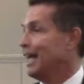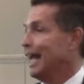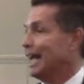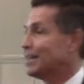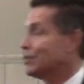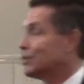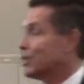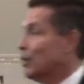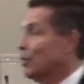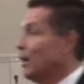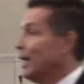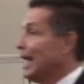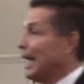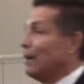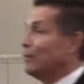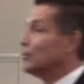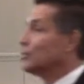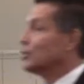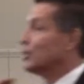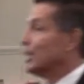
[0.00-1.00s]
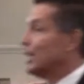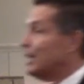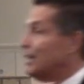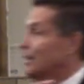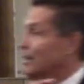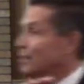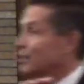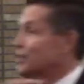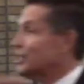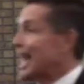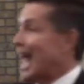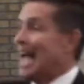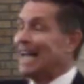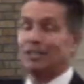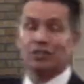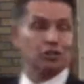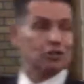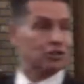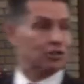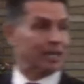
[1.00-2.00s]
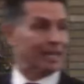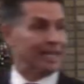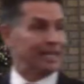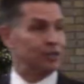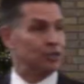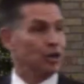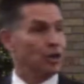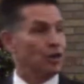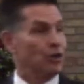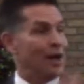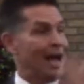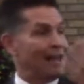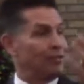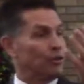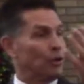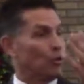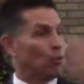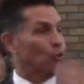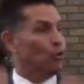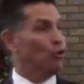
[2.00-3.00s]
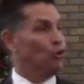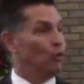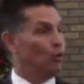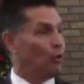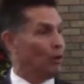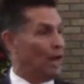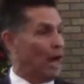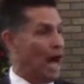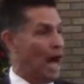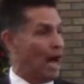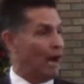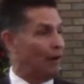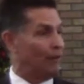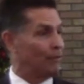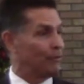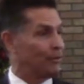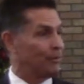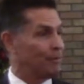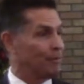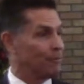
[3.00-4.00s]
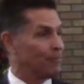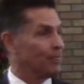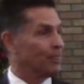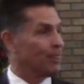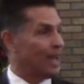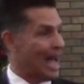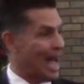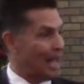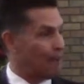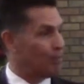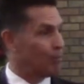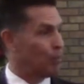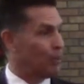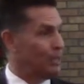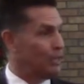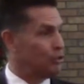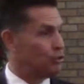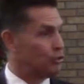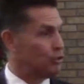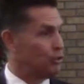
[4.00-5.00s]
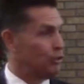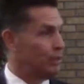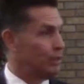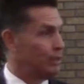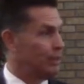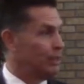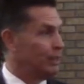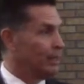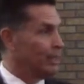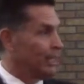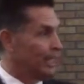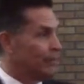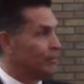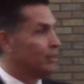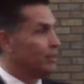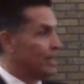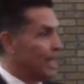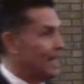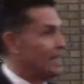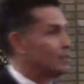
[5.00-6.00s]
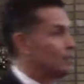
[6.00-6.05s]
And so it was the Sadducees who had the rule of the high priesthood in the days